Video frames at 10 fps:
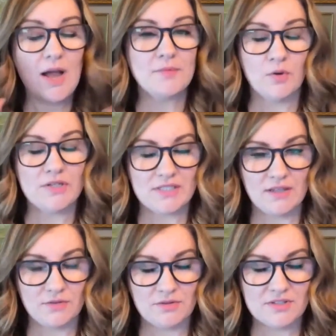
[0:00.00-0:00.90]
going to
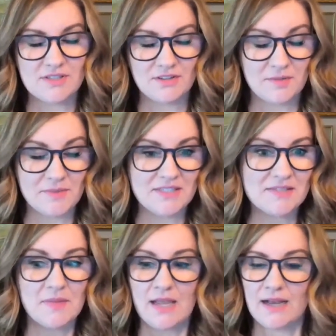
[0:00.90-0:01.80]
get through this in 30
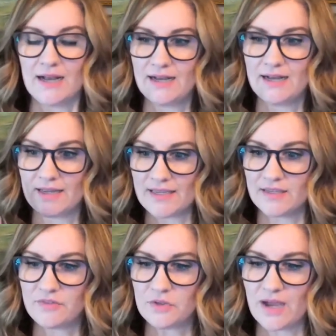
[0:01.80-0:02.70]
minutes.
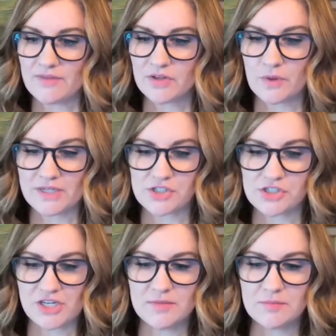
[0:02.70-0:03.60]
If you have a
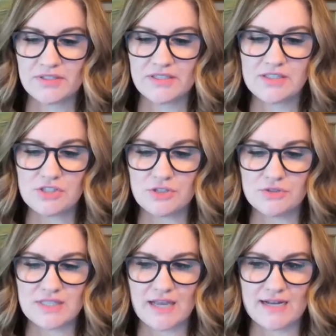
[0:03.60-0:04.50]
question, please
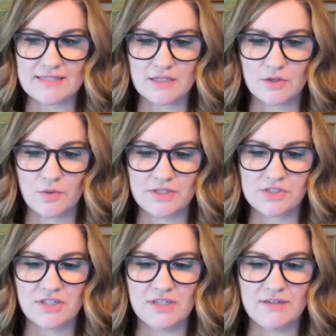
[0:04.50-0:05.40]
use the Ask a
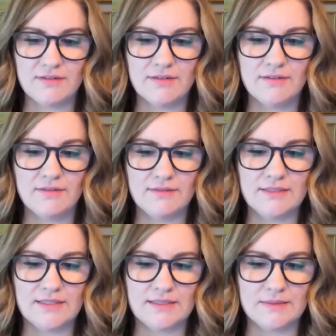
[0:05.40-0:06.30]
Question
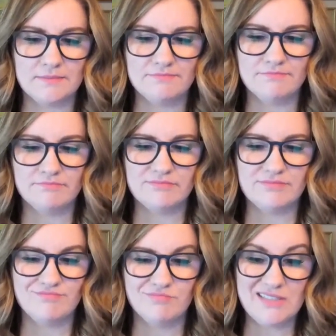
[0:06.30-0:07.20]

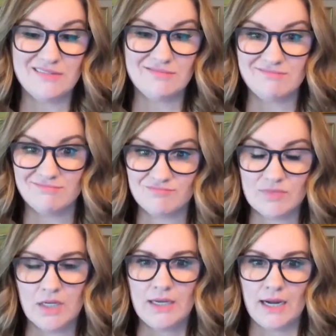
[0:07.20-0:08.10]
button
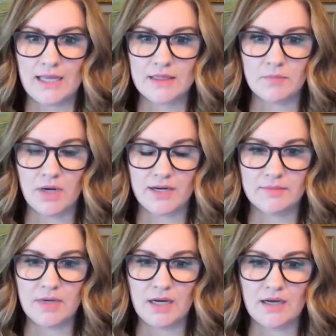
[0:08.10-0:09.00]
at the
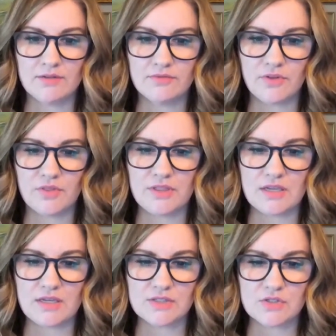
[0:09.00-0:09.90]
bottom of
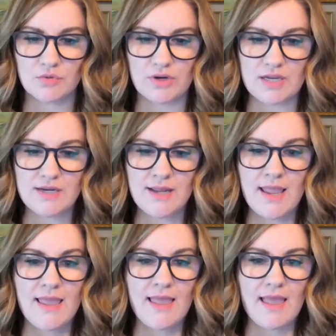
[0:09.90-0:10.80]
the screen.
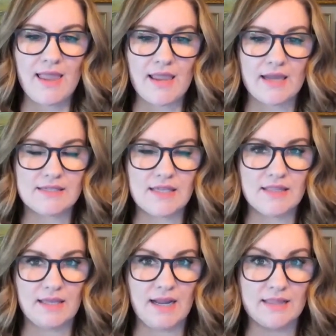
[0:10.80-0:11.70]
And
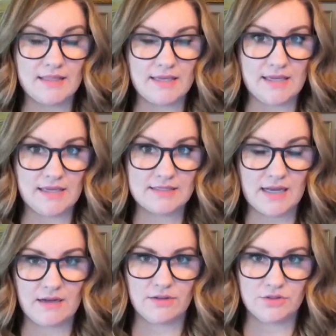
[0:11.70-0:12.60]
then at the end,
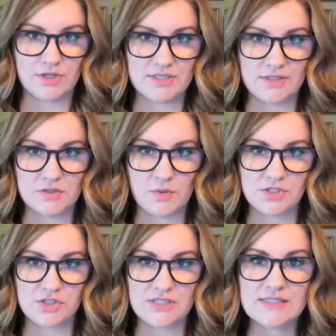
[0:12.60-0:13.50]
I'll address those
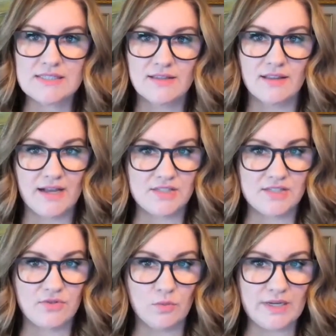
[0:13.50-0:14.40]
questions. The
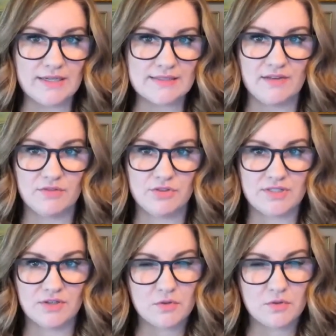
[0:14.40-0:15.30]
last few weeks, I've
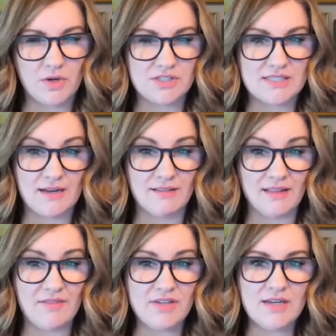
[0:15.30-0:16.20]
addressed those questions at
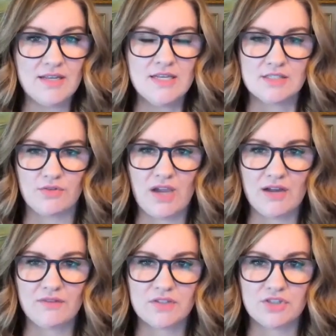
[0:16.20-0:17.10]
11. So if you
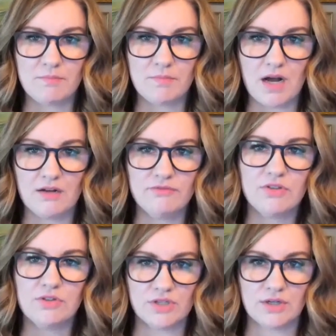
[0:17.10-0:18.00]
have to jump off,
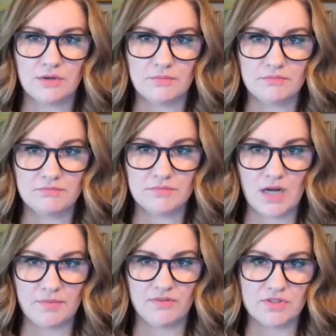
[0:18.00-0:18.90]
you'll get a
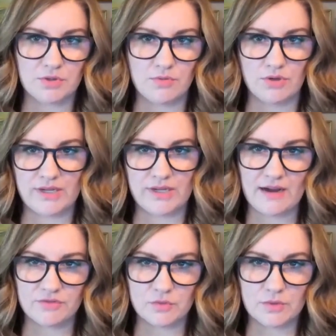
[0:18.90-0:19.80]
copy of this recording
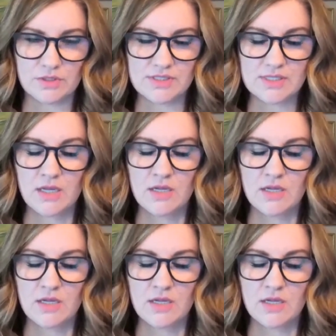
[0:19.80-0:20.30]
afterwards